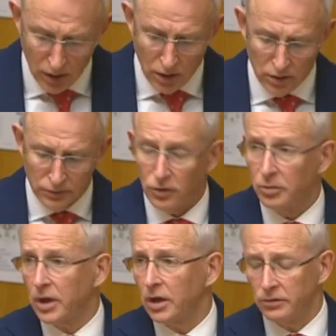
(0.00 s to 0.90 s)
who
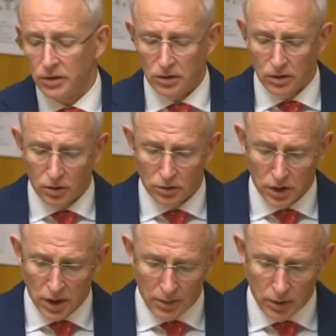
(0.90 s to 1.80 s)
formerly lived in
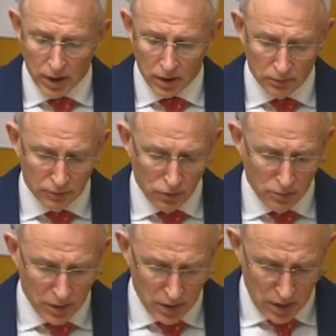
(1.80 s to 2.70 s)
Nagorno-Karabakh
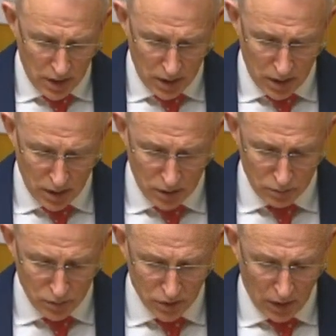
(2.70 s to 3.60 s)
from their
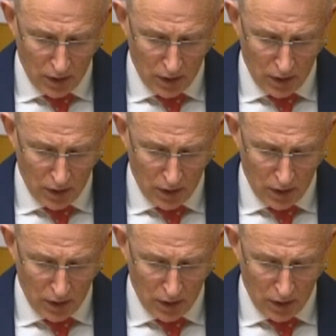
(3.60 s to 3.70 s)
homes.